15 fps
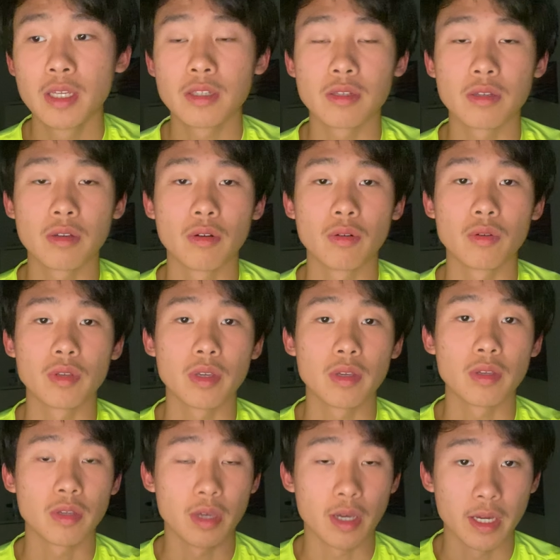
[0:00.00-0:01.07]
so
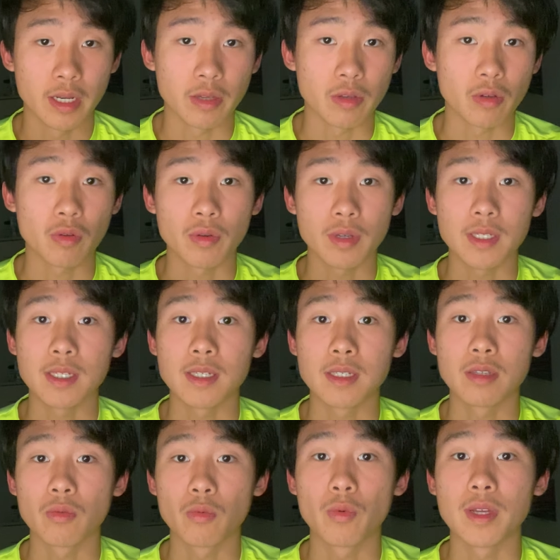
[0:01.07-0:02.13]
it increases
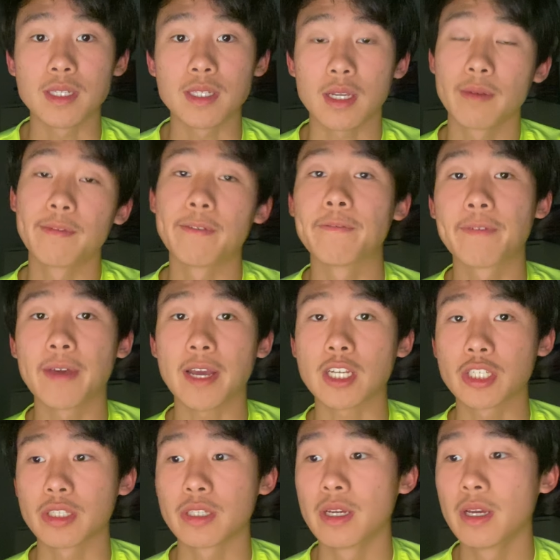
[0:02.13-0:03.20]
the risk of
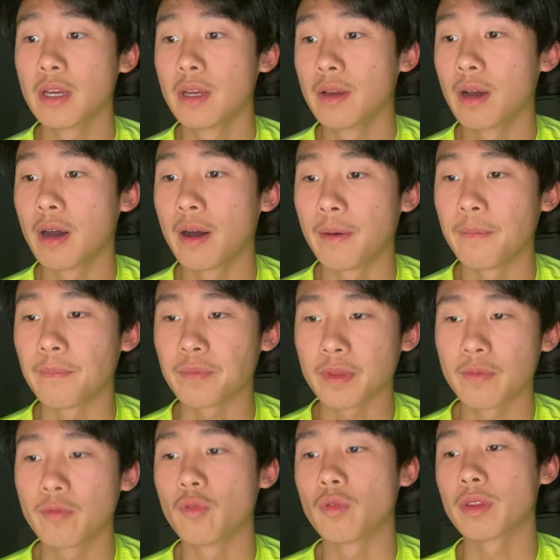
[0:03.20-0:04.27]
infection
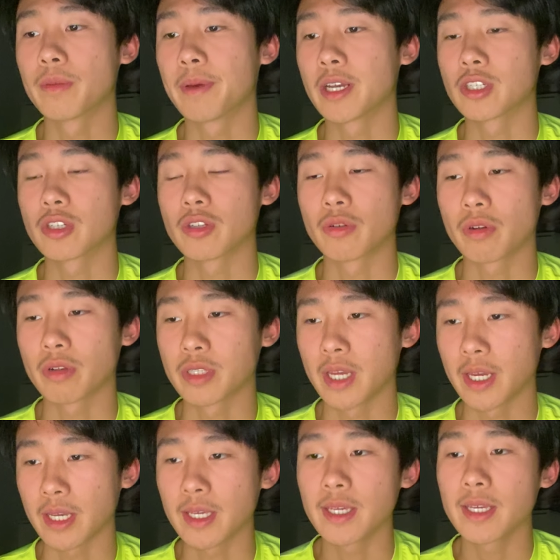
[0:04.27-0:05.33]
for the patient who are
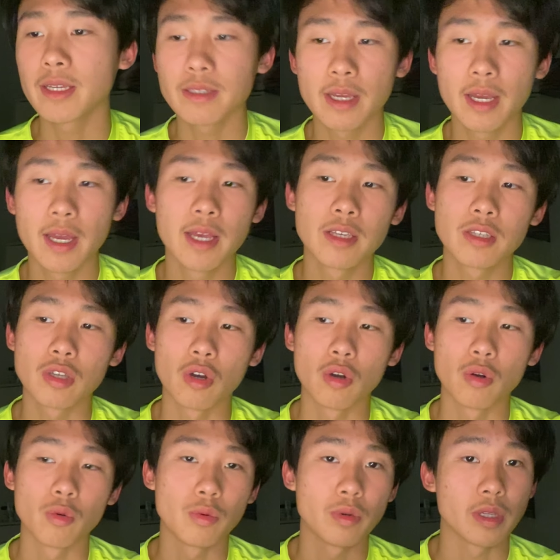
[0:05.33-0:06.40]
taking it.
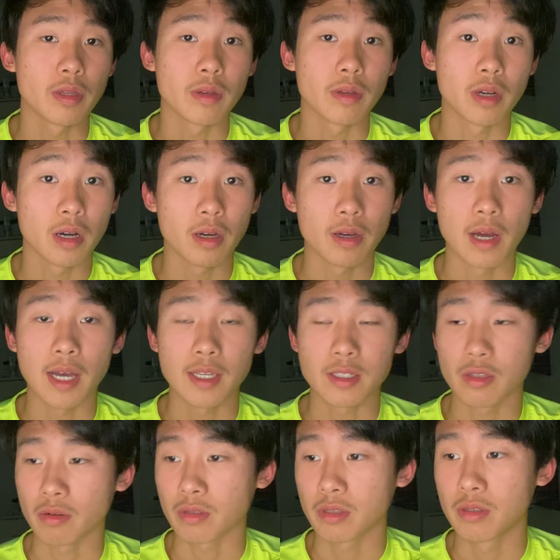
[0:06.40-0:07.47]
So as
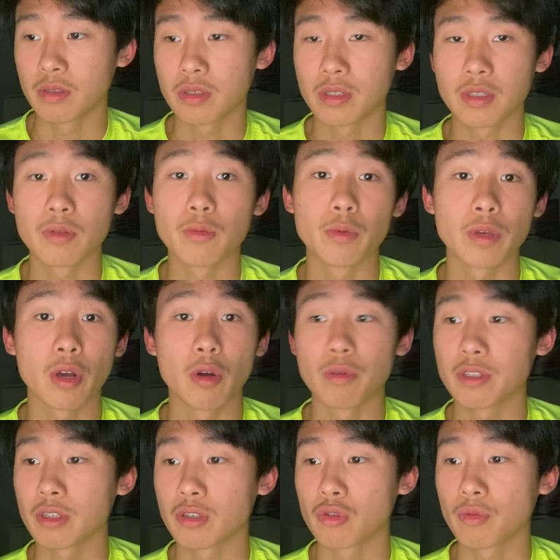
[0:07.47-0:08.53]
doctors, we
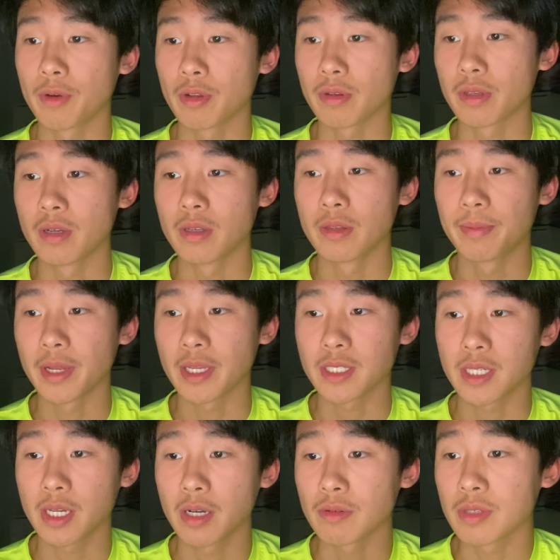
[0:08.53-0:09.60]
always need to monitor the blood
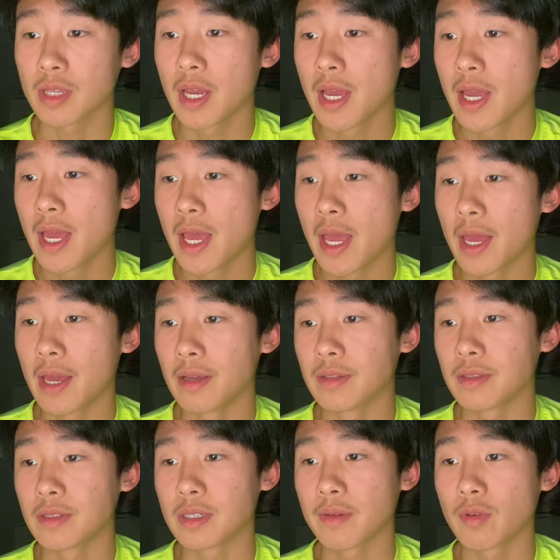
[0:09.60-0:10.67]
cells,
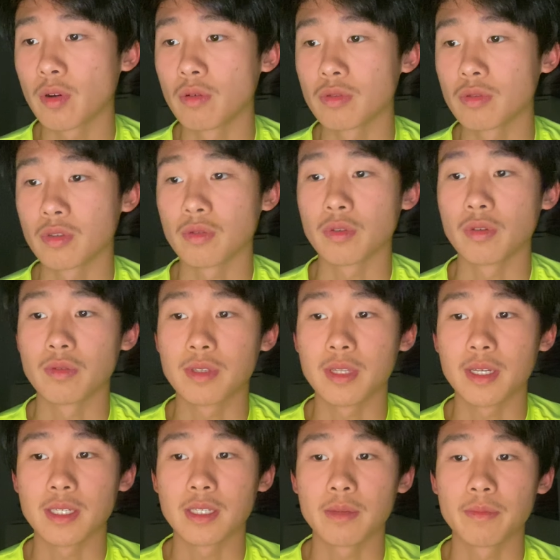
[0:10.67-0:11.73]
and several also used
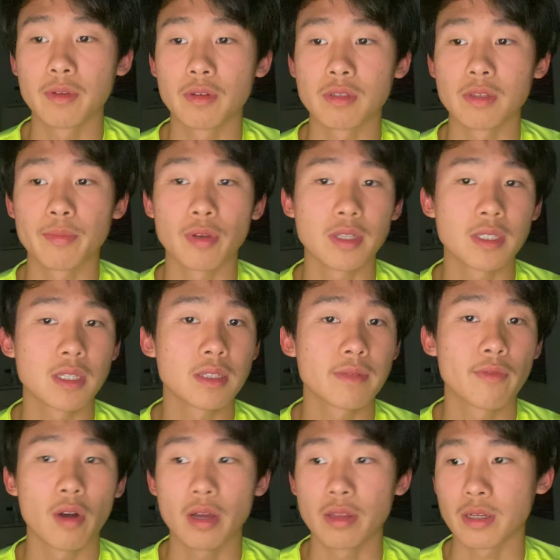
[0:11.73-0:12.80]
as immunosuppressants
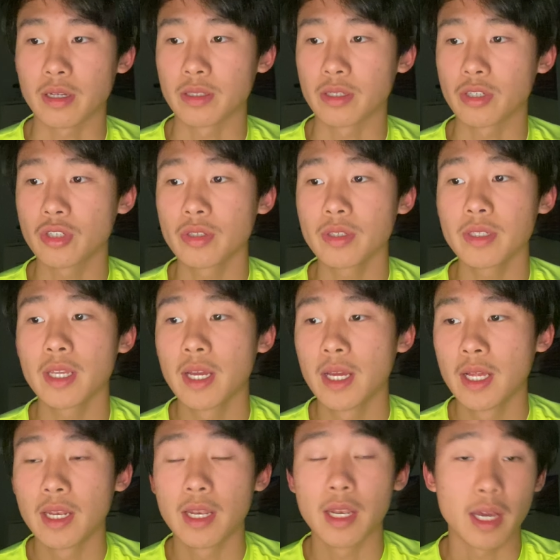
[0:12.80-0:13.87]
for other conditions,
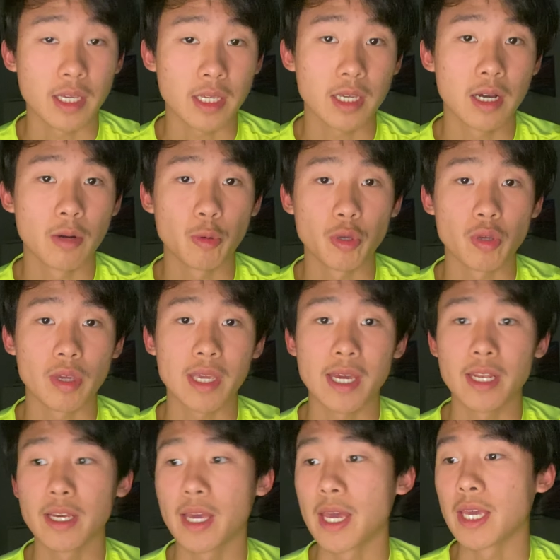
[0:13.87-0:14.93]
like when you
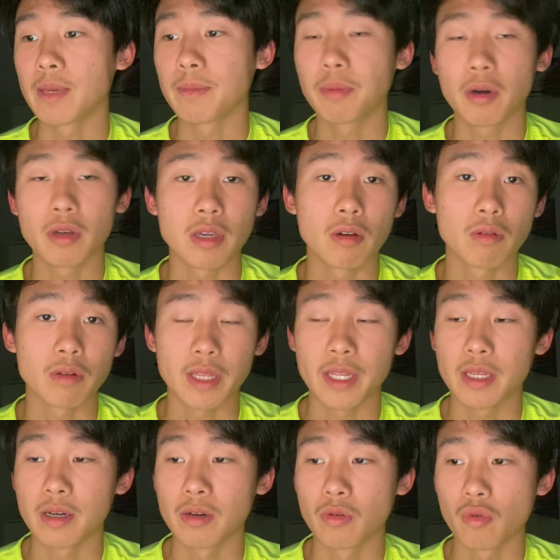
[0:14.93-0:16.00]
get a body
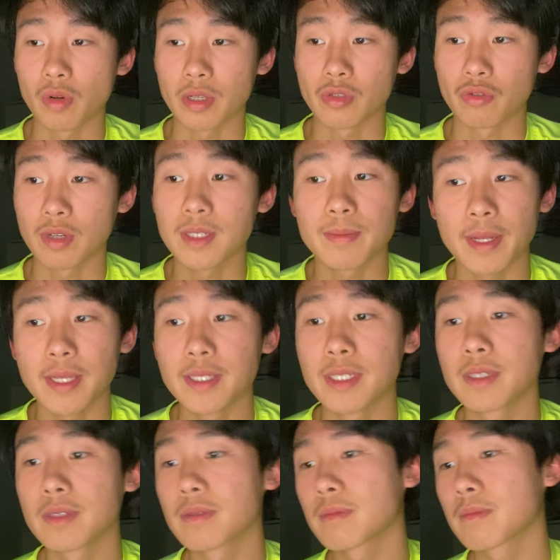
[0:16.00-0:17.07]
organ
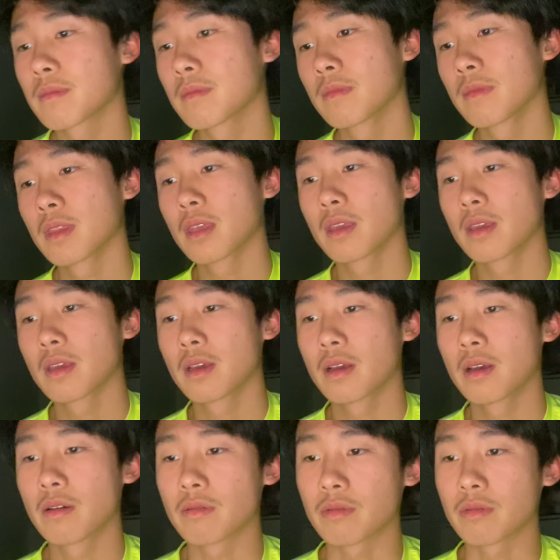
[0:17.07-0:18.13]
transplant.
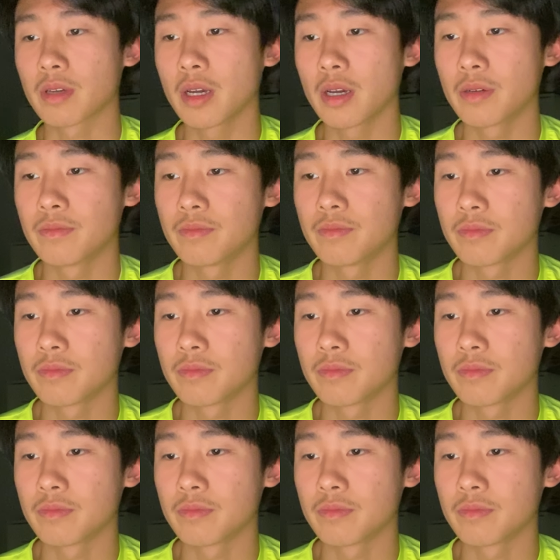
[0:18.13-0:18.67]
Okay.